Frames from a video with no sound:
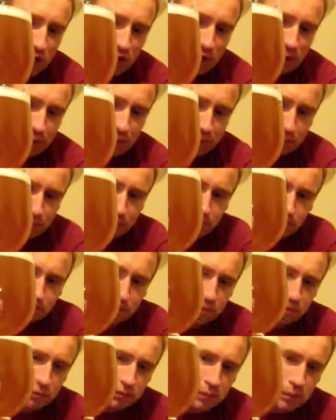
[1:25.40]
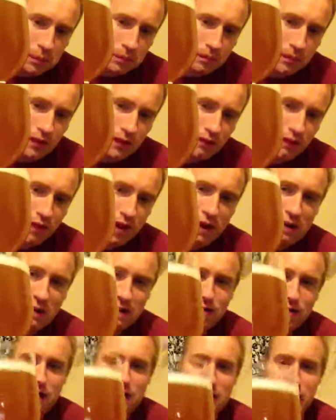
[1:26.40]
it. Very,
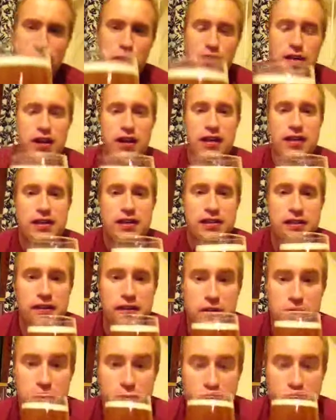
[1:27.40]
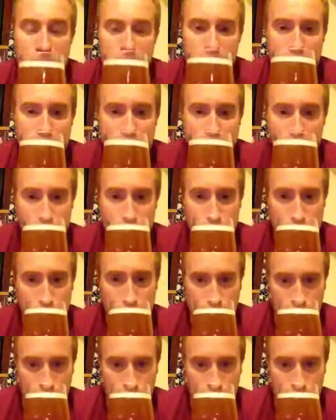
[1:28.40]
very good. So I'm going to go straight in with the nose.